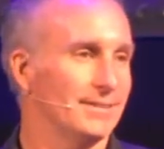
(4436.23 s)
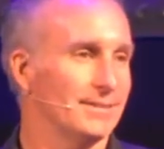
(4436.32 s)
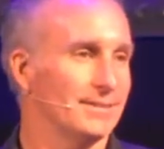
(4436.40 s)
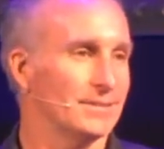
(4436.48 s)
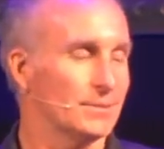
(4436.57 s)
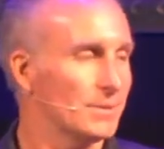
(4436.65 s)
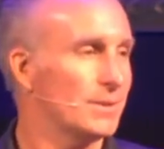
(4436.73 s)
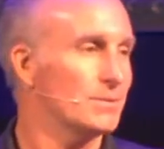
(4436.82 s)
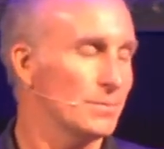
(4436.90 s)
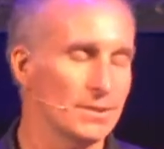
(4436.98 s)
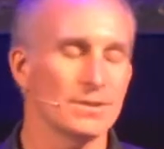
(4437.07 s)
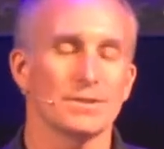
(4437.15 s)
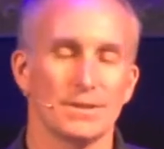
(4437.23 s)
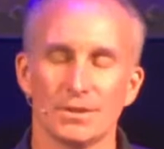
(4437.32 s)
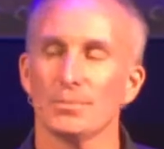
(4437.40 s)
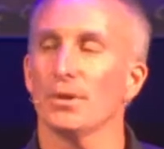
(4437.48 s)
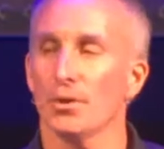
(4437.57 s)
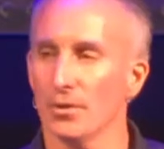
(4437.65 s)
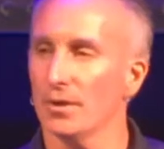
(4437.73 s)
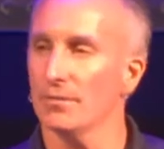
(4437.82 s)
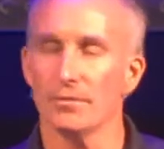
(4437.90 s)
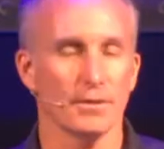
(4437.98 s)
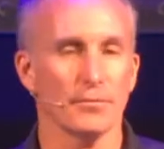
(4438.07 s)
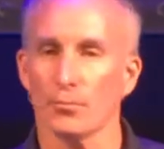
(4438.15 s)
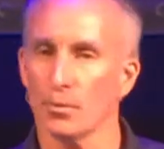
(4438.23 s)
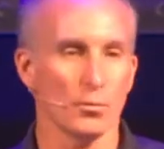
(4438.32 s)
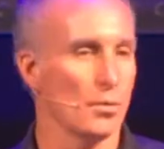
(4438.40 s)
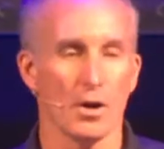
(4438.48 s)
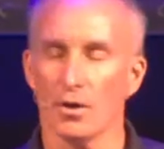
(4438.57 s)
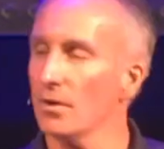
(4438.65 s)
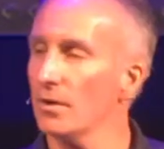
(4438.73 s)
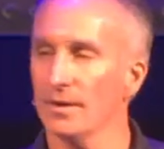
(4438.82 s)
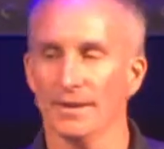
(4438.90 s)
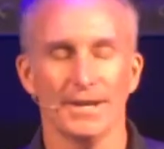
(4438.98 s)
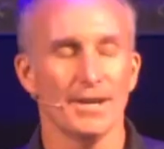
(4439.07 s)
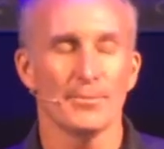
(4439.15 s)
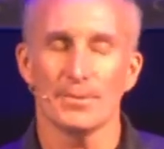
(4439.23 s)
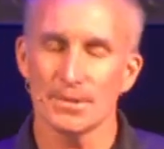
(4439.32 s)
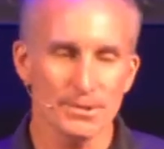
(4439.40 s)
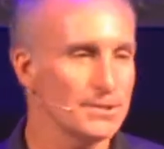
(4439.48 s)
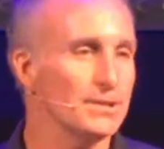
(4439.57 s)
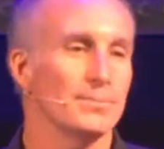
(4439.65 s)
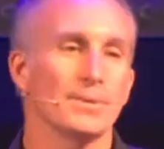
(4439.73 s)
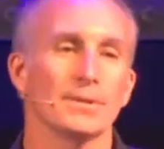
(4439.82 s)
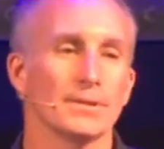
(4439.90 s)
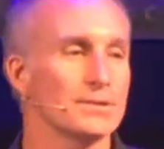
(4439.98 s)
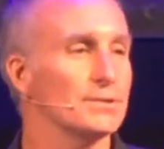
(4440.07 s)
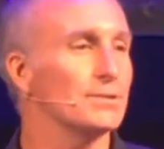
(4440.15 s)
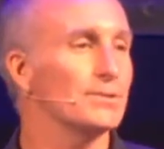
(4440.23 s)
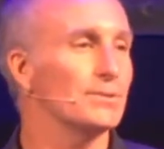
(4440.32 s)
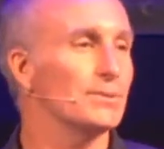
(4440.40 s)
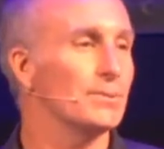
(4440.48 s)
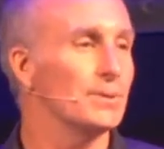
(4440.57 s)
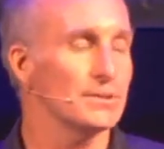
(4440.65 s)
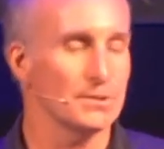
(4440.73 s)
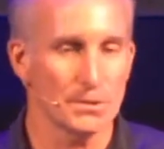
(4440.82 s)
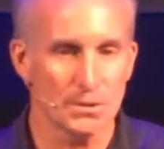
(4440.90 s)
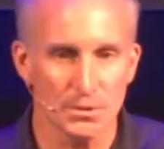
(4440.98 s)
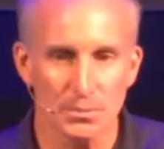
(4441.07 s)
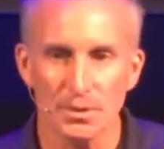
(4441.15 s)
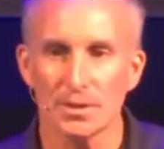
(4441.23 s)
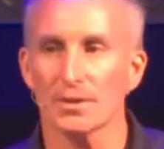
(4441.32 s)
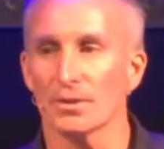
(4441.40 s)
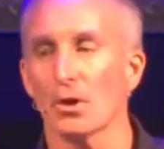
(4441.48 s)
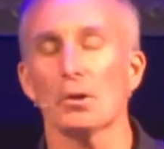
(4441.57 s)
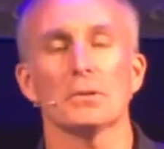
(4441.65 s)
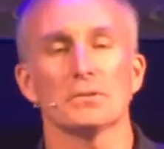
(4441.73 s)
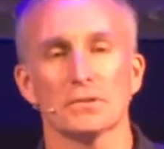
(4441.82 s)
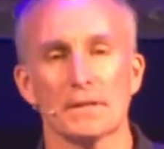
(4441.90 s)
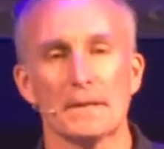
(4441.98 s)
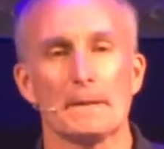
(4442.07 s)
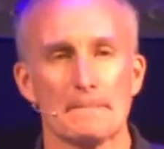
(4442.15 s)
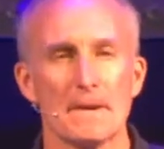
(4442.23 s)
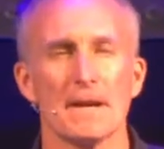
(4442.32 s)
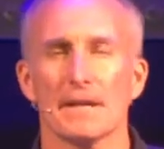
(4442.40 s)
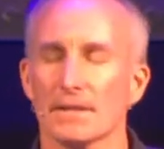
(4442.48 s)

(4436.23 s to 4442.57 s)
Sometimes we just need to be heard. Even if we're wrong, we just need to be listened to. We just need to be acknowledged, like, yeah, I can